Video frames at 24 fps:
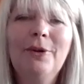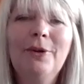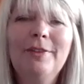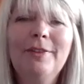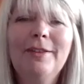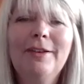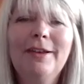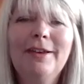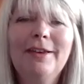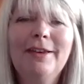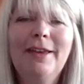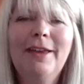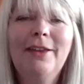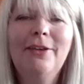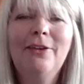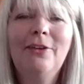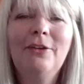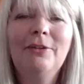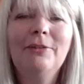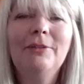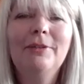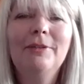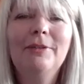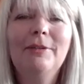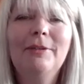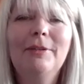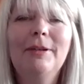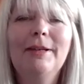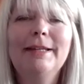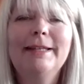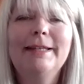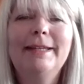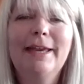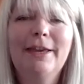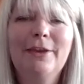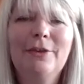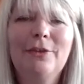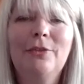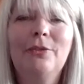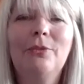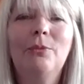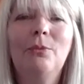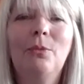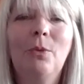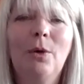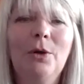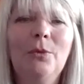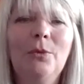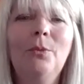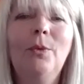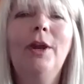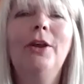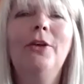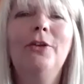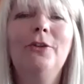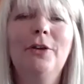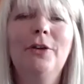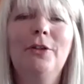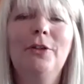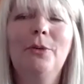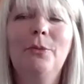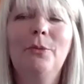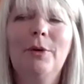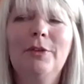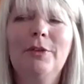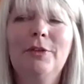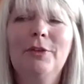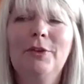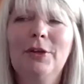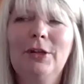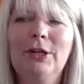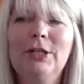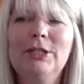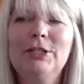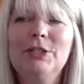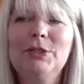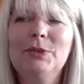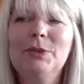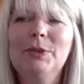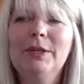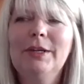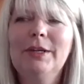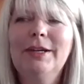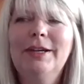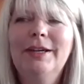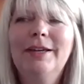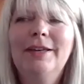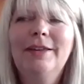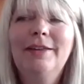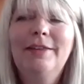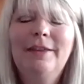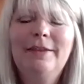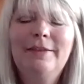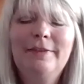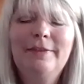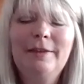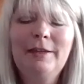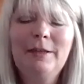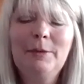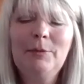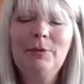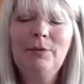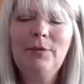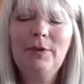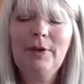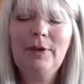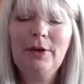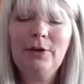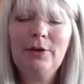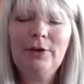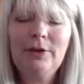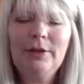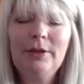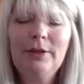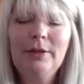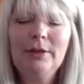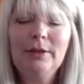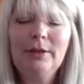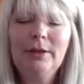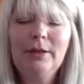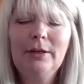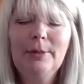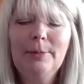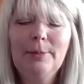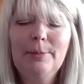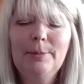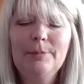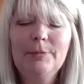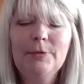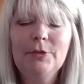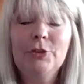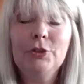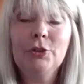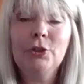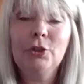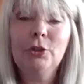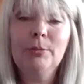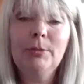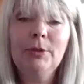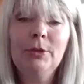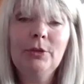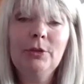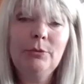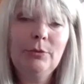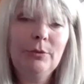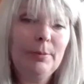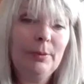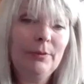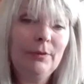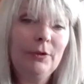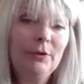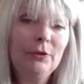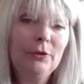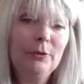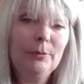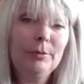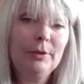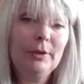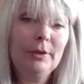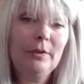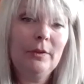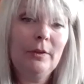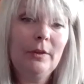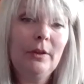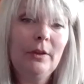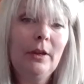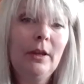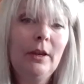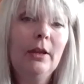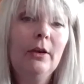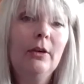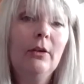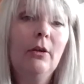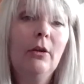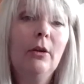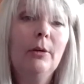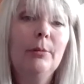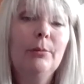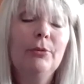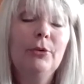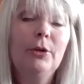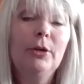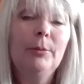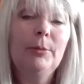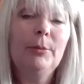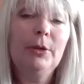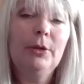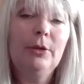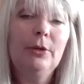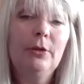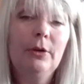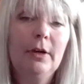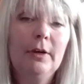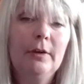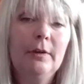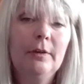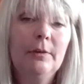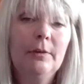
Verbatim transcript: ones that I cannot guess one way or another what they're going to do. They seemed very determined with provincial policing, and our premier